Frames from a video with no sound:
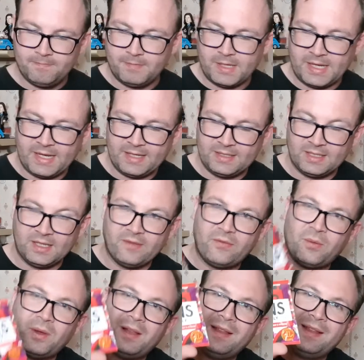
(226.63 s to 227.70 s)
And another
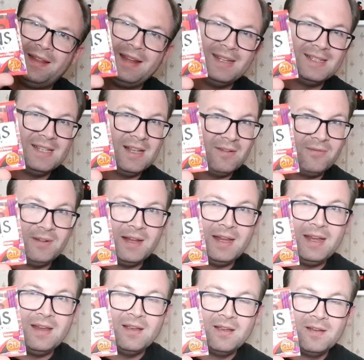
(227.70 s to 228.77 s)
one of these
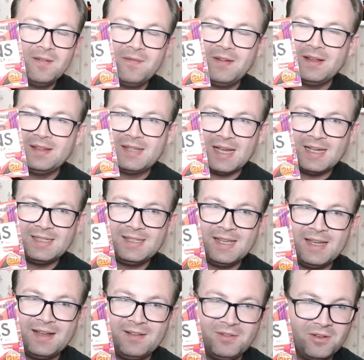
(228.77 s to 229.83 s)
lovely,
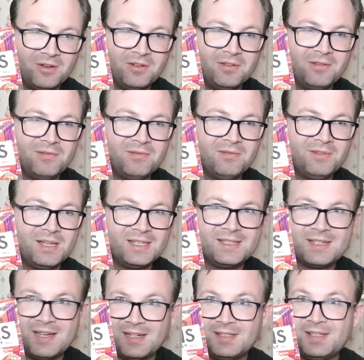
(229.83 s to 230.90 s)
fantastic, not
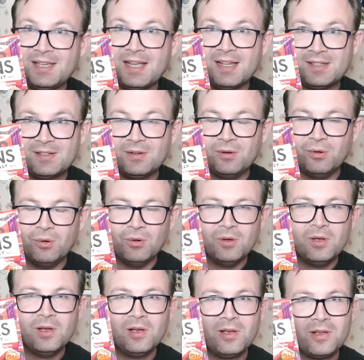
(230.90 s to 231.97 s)
disgusting at all
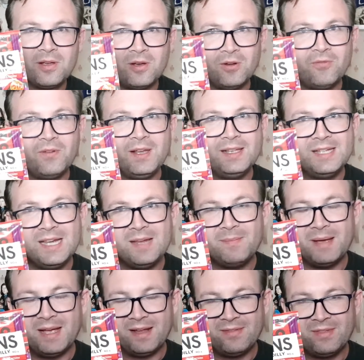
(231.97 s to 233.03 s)
coffee tea
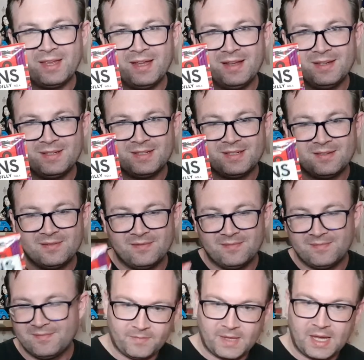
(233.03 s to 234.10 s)
bag things.
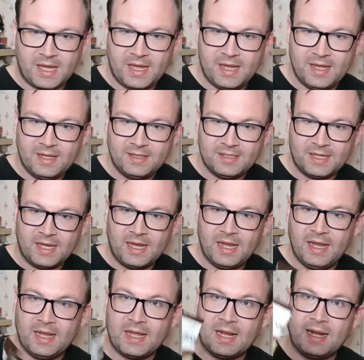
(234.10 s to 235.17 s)
And
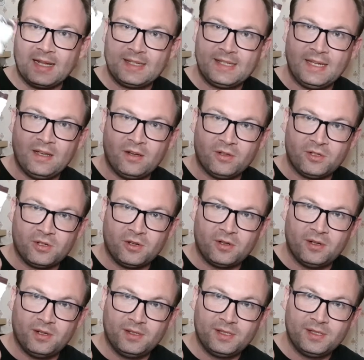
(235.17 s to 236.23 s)
a Galaxy hot
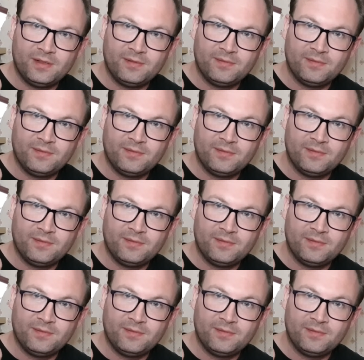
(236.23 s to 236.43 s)
chocolate.